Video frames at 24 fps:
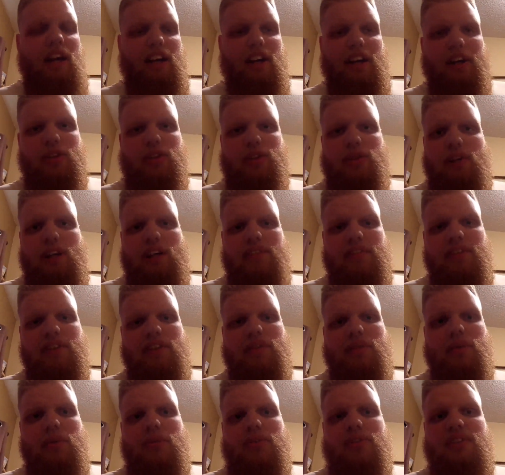I was driving
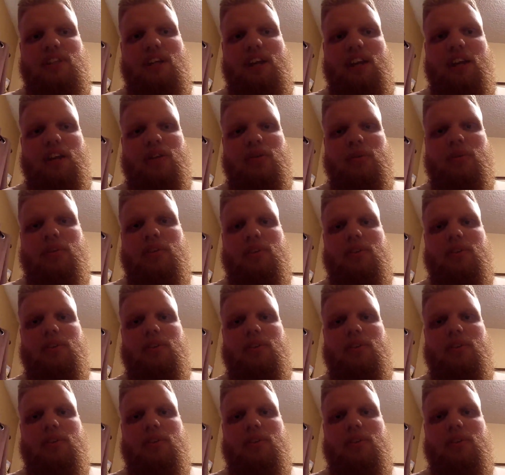through town